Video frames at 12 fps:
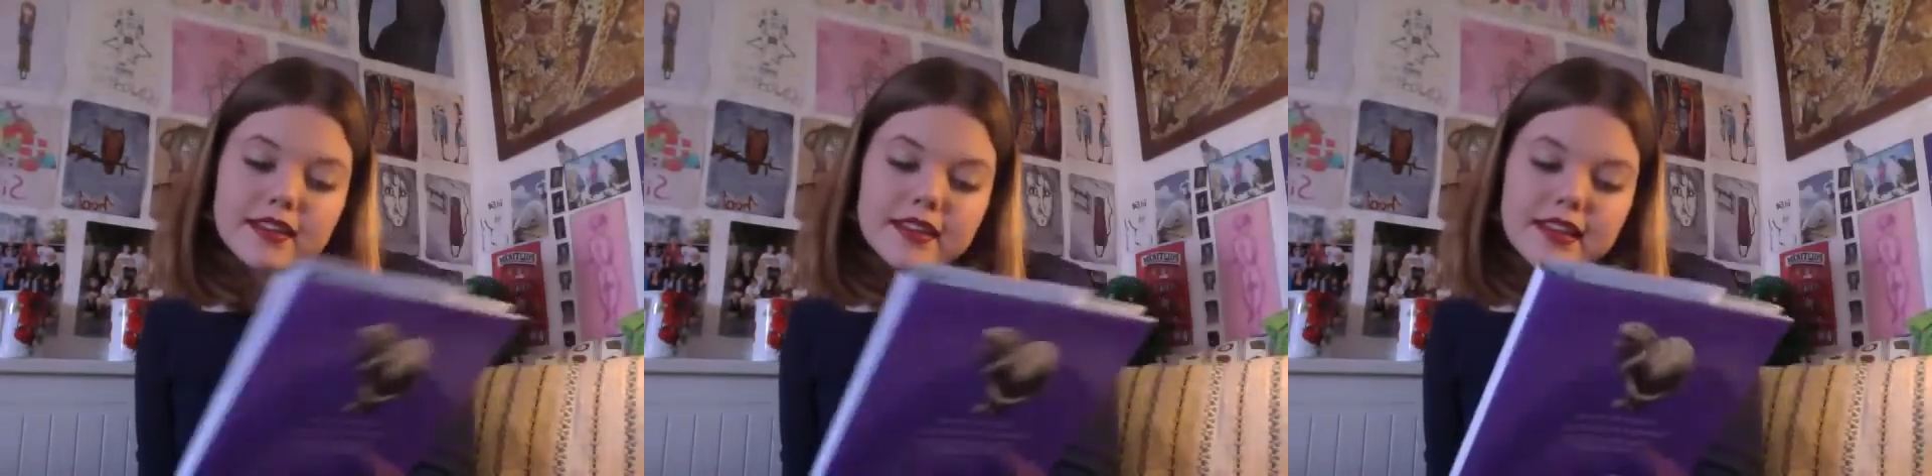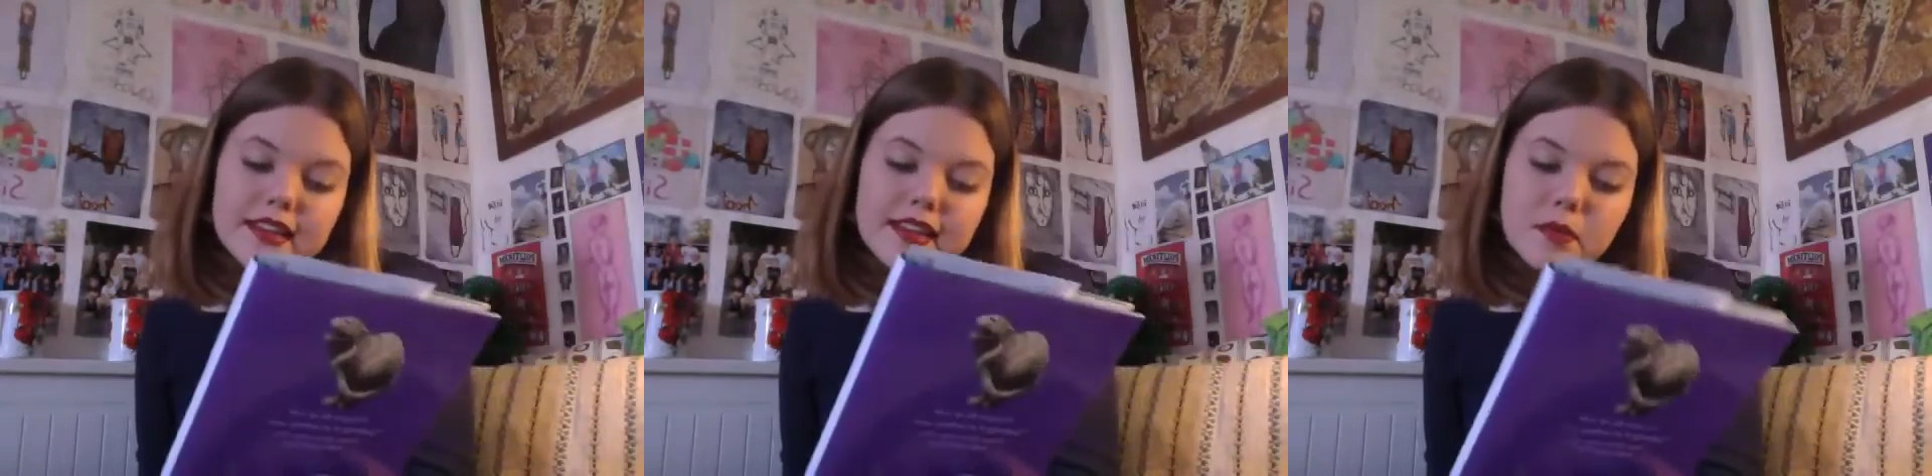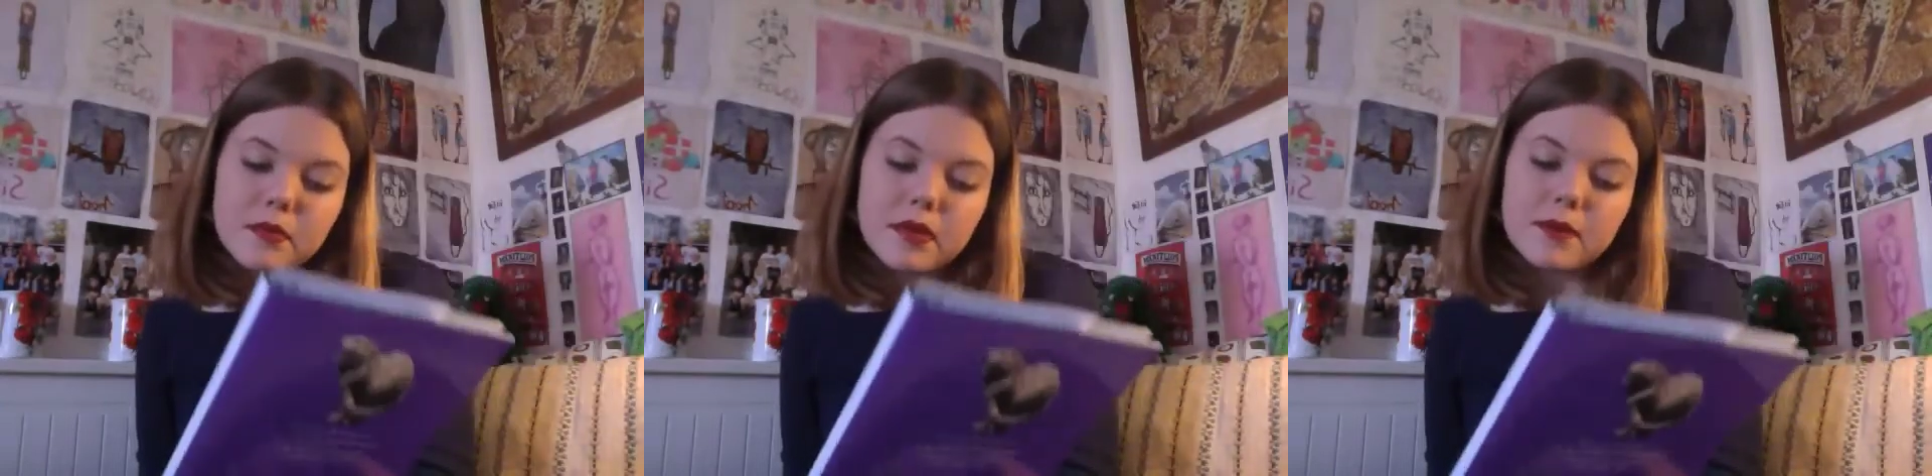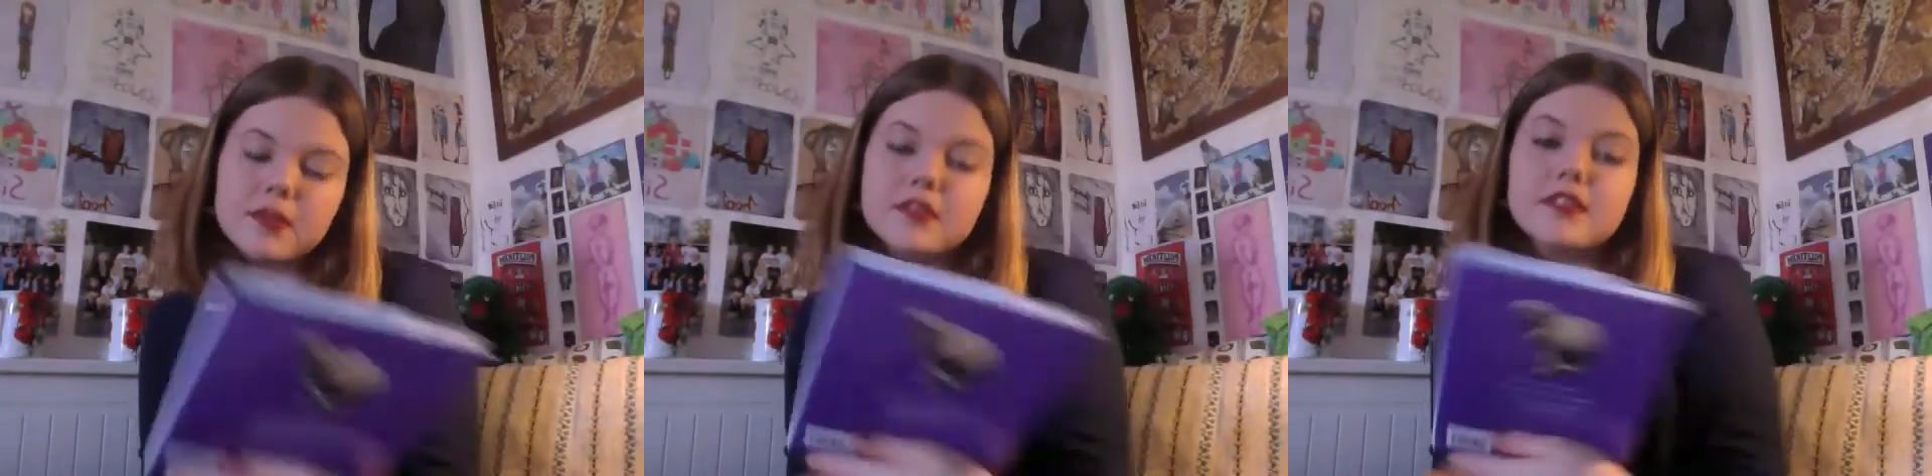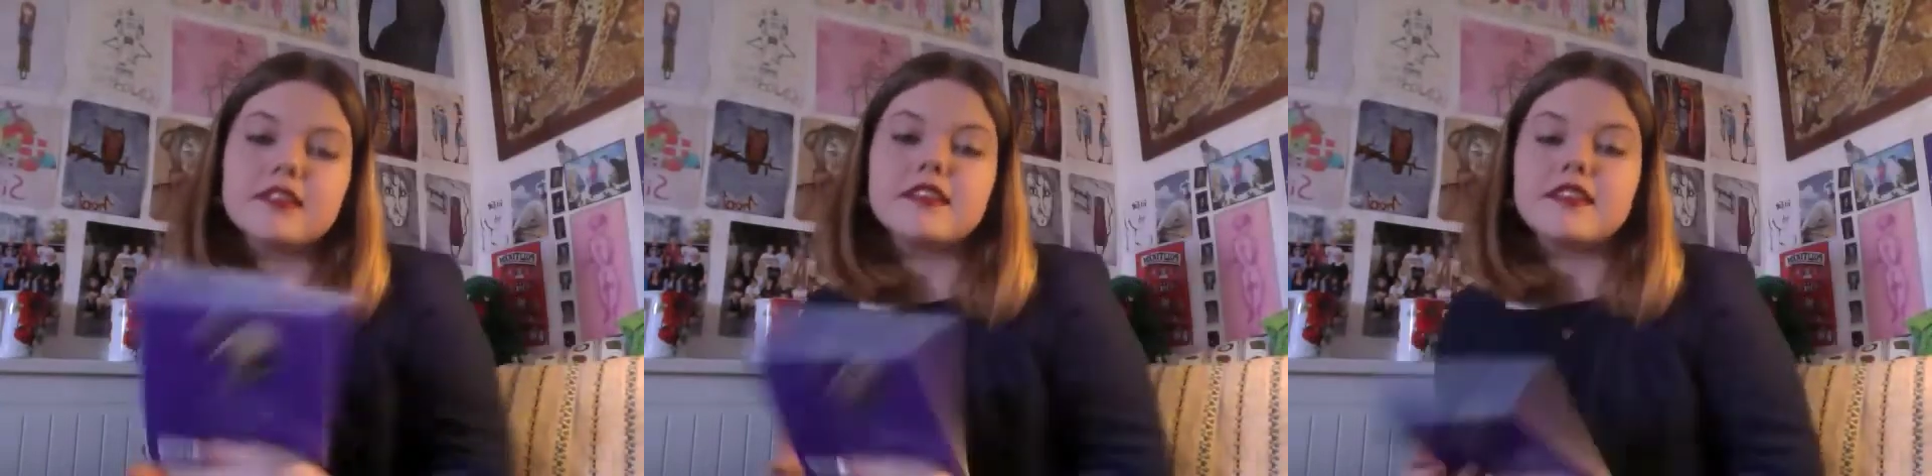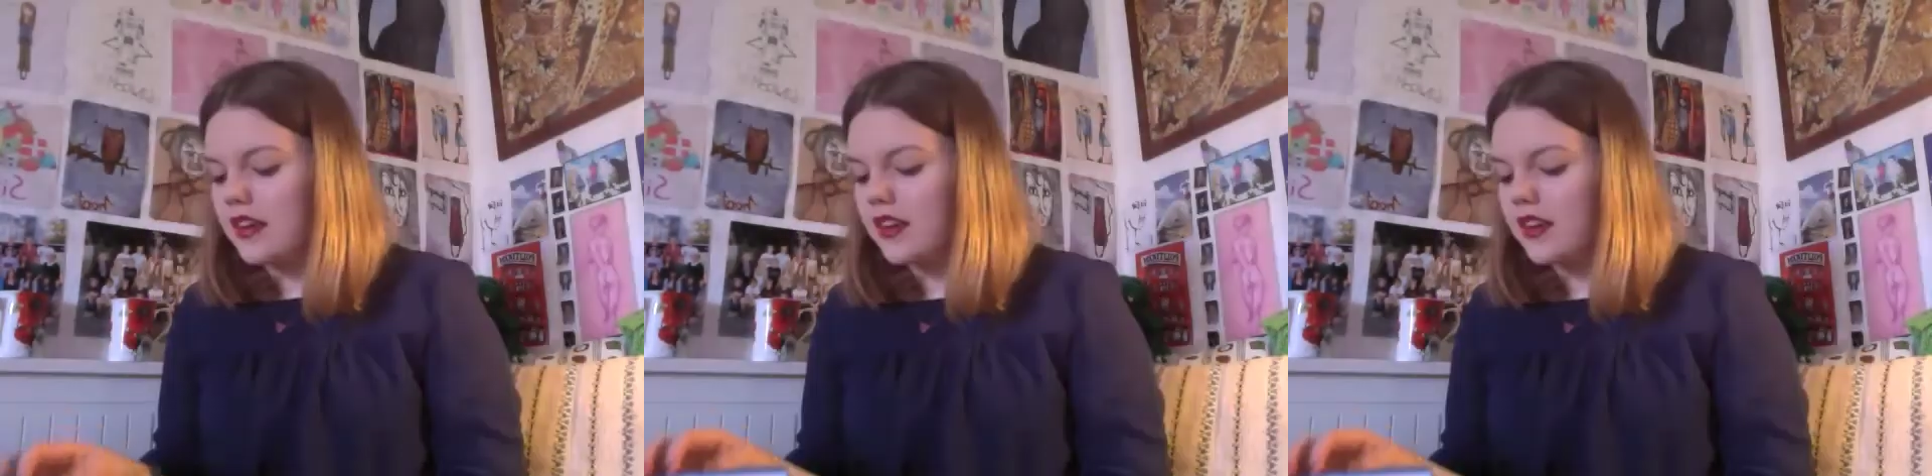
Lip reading: Delia Pemberton.